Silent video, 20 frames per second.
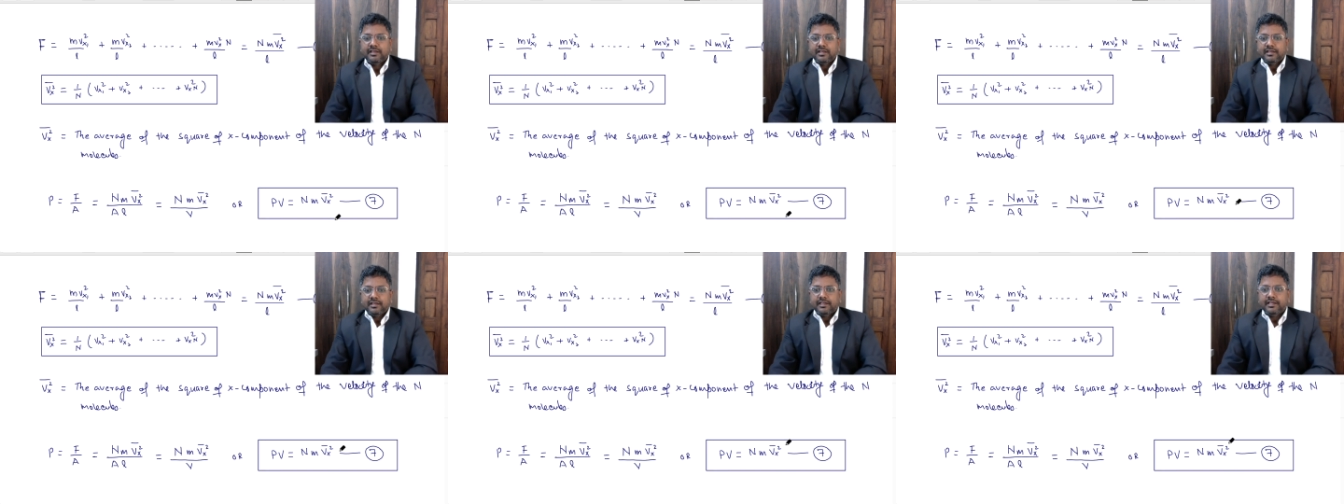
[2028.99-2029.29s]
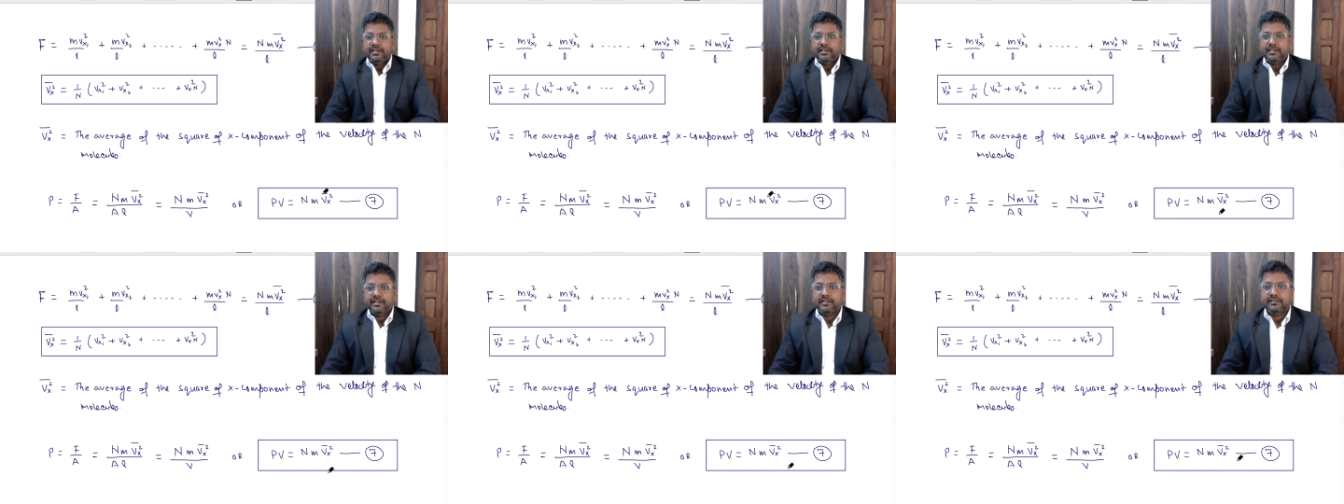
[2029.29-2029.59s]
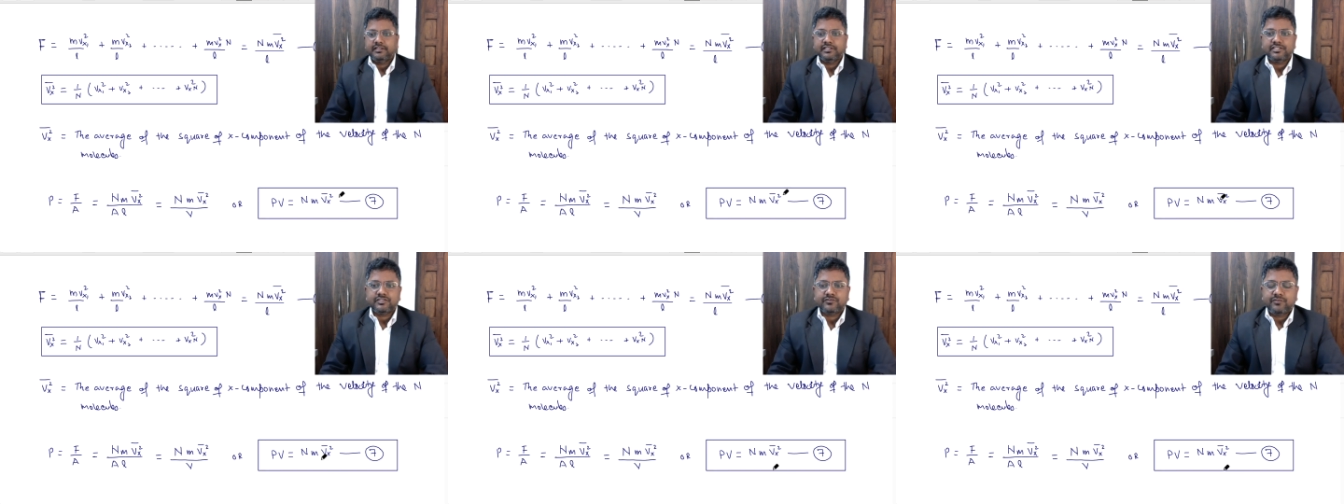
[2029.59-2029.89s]
Here
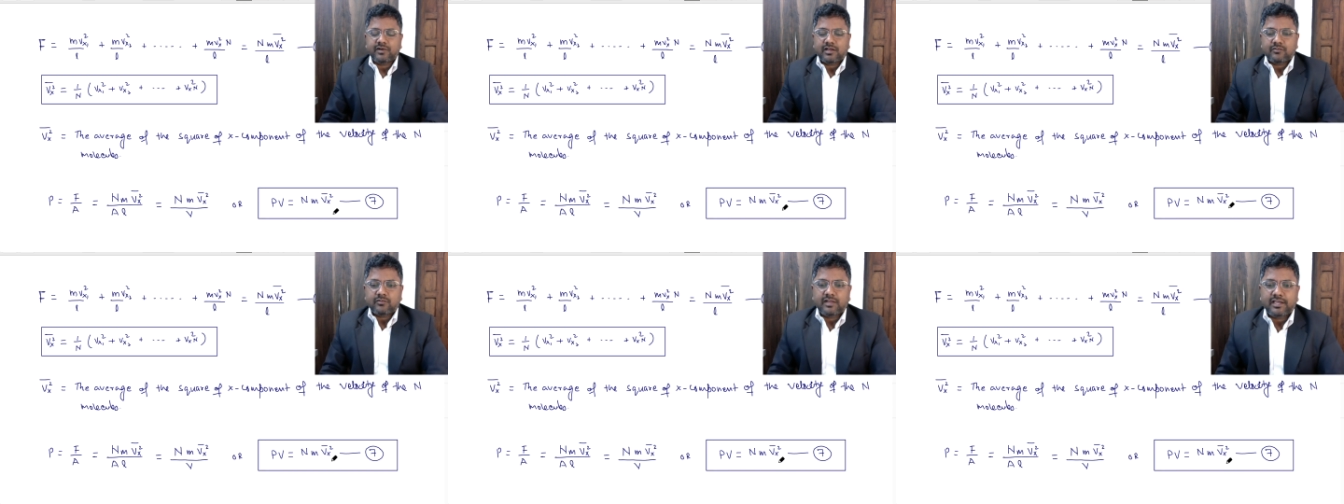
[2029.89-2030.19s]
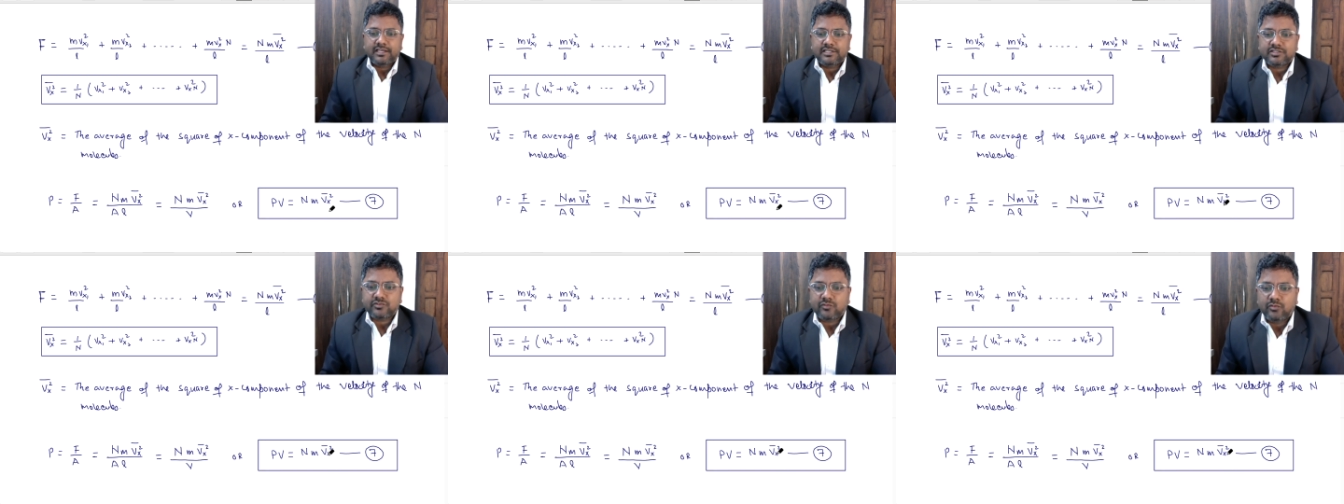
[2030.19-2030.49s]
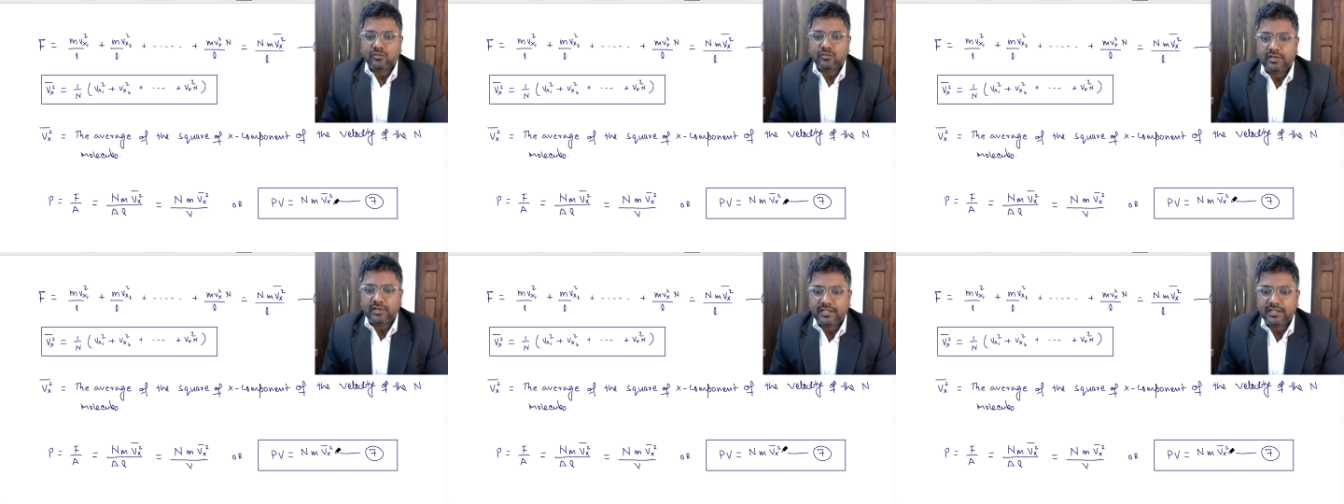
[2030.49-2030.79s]
this formula is
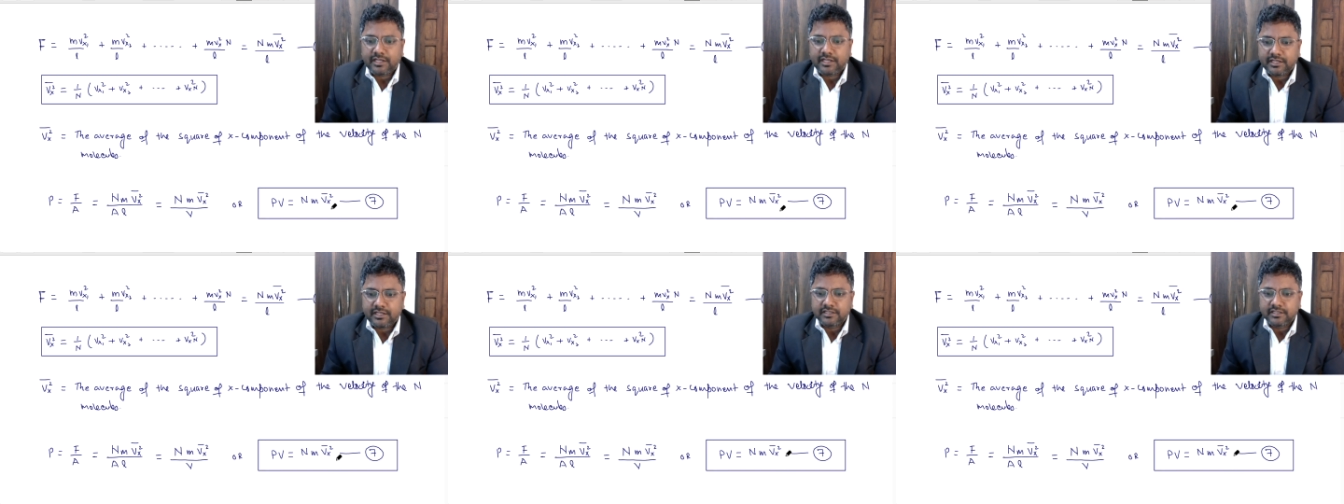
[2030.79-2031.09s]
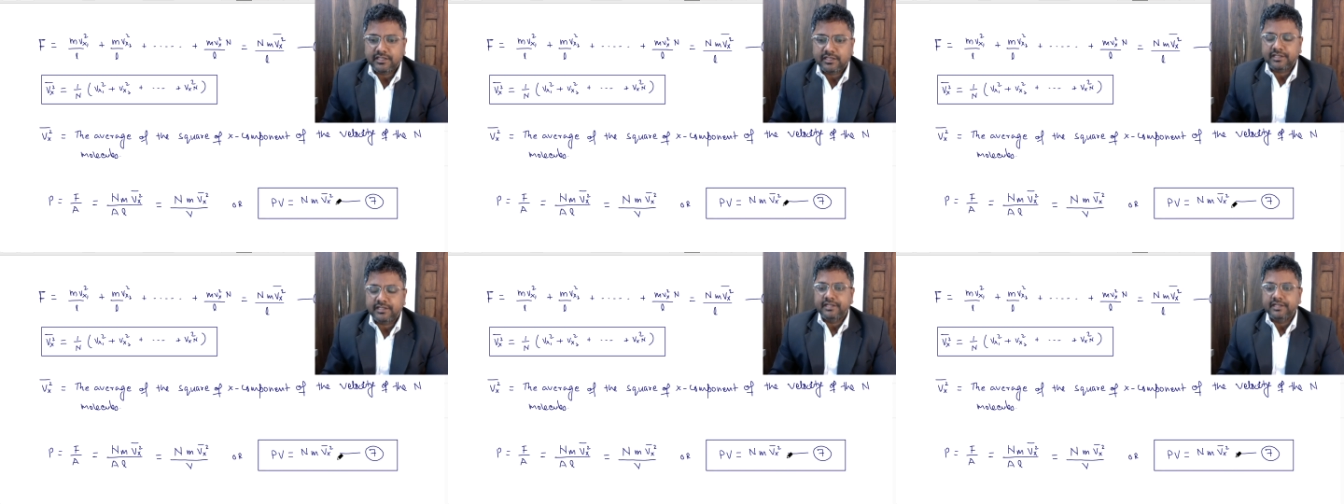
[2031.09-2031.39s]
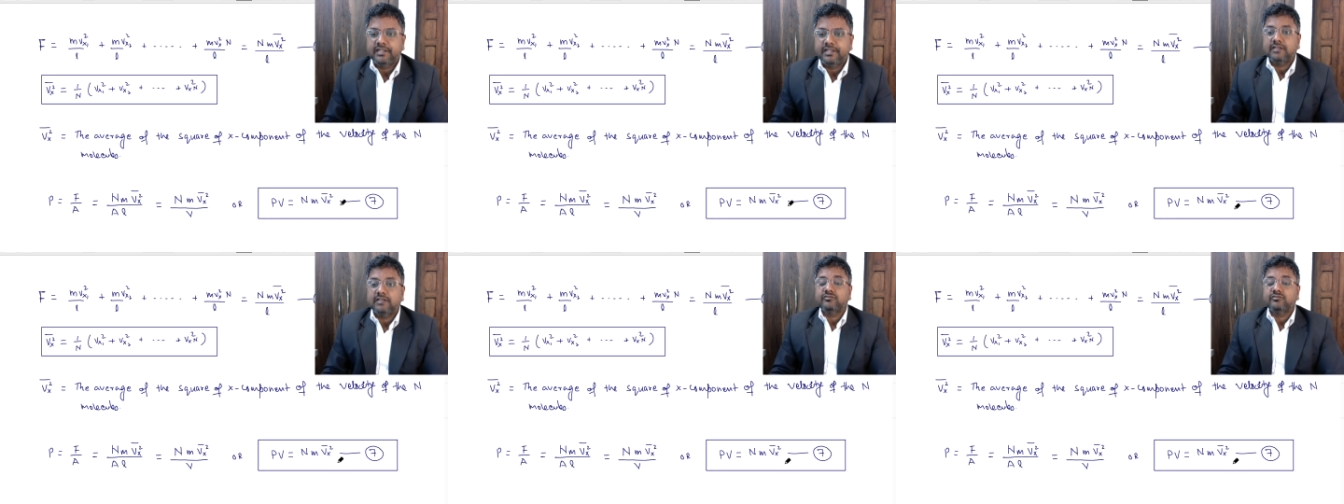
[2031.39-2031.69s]
only in
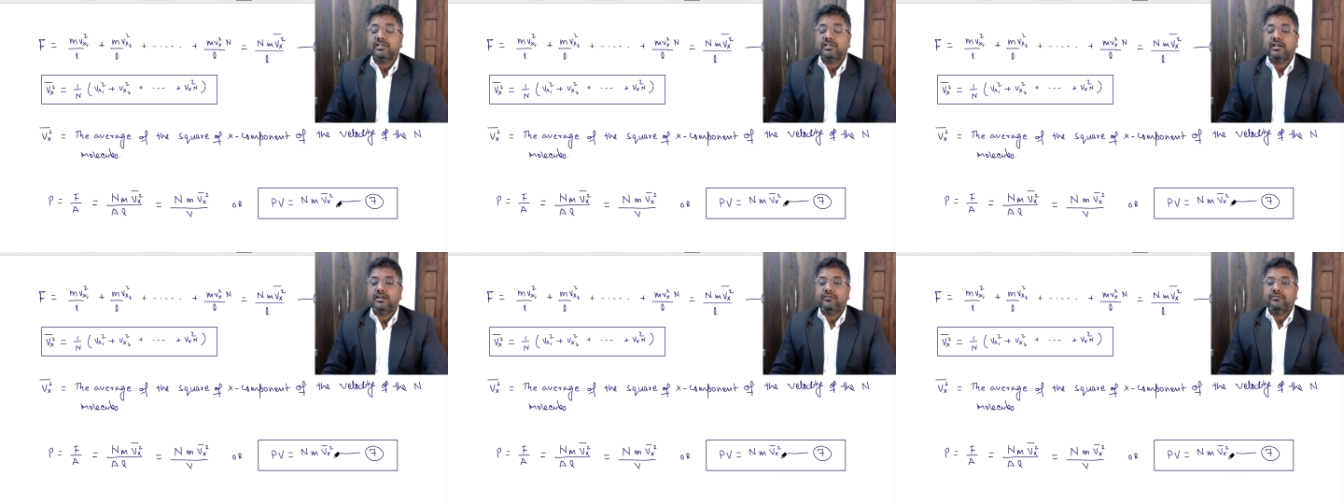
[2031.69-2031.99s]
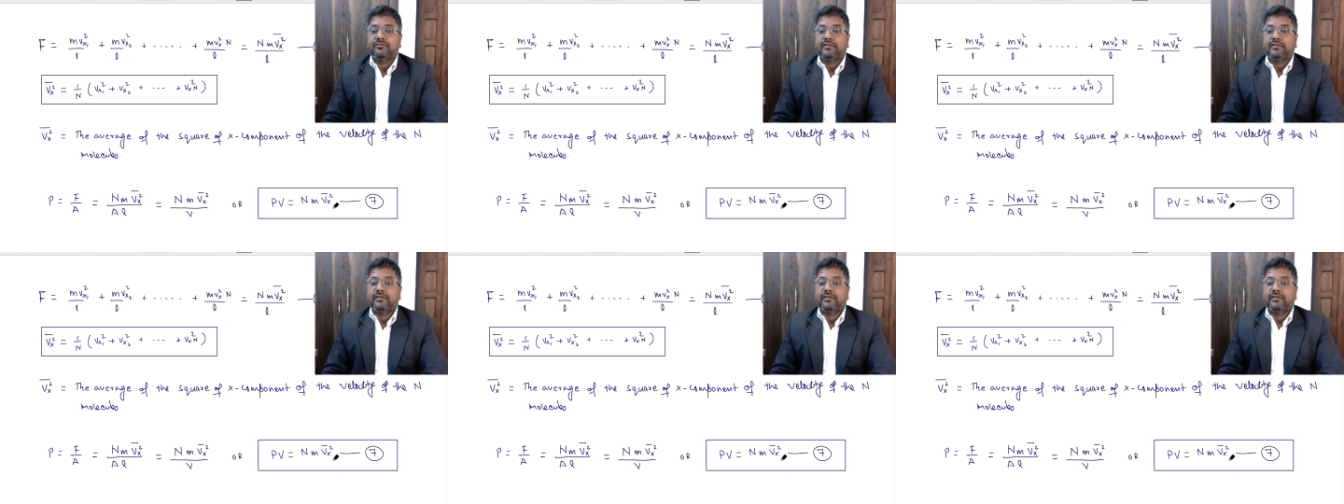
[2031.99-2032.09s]
terms of